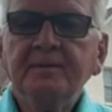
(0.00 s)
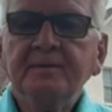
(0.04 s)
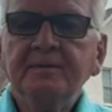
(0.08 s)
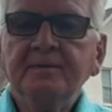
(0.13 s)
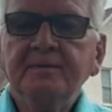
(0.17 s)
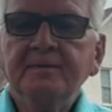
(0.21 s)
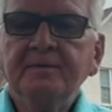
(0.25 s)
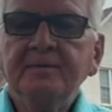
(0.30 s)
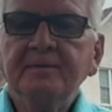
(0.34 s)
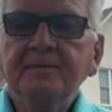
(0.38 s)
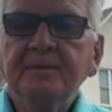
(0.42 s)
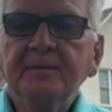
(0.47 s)

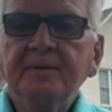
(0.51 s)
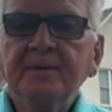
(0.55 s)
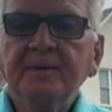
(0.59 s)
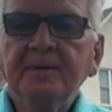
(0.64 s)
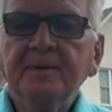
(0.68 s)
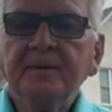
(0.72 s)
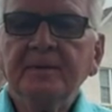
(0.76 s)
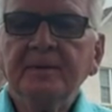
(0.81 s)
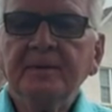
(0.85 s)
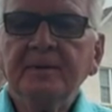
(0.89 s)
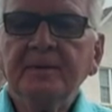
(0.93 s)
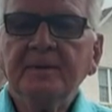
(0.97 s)

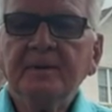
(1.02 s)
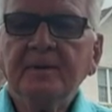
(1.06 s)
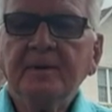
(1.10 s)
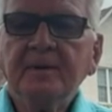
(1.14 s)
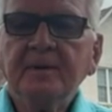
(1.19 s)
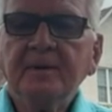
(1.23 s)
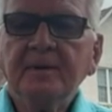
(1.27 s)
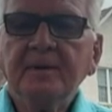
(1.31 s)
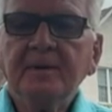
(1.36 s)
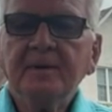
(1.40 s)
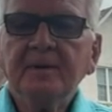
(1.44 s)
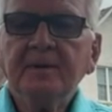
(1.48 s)

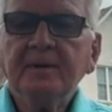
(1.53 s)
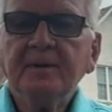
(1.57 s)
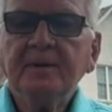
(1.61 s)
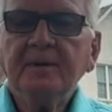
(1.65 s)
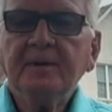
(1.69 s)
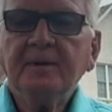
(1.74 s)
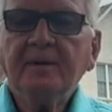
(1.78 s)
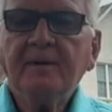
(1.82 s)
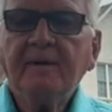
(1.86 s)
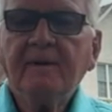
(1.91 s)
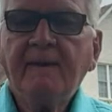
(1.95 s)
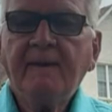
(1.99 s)

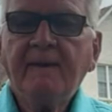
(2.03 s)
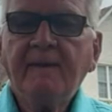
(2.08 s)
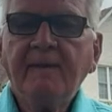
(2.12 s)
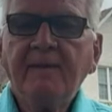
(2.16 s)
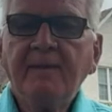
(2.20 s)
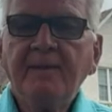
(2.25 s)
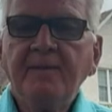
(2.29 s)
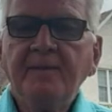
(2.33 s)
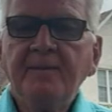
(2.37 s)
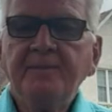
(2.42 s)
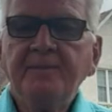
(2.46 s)
[no speech]